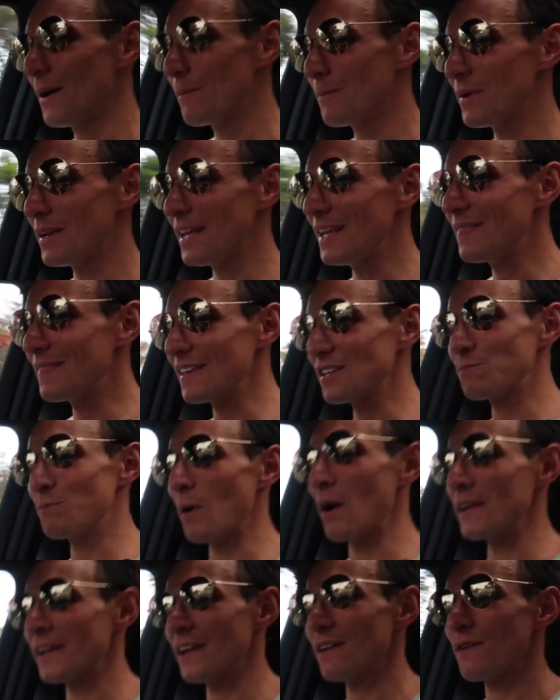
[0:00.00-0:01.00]
beneath this
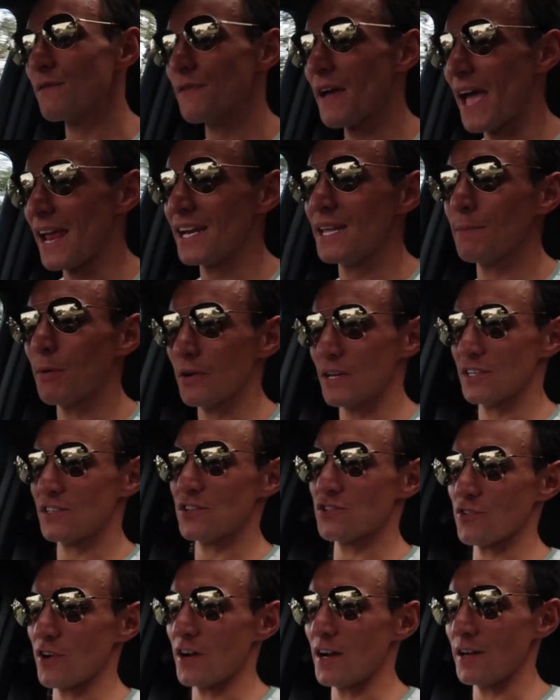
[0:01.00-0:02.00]
bonnet for anybody
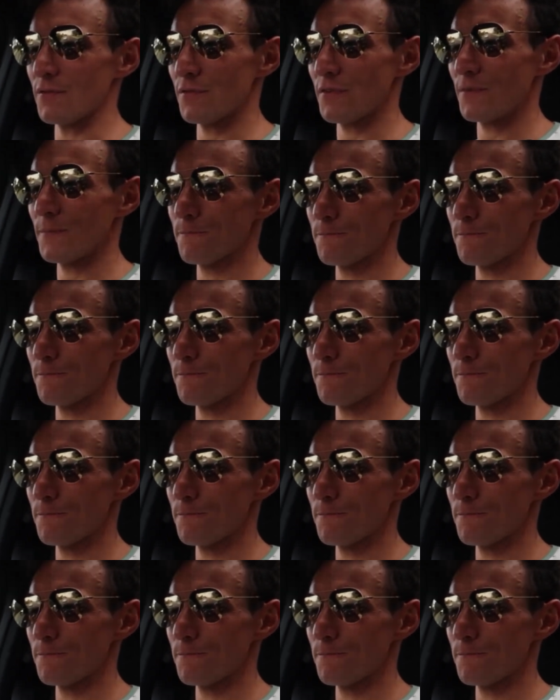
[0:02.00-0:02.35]
to drive.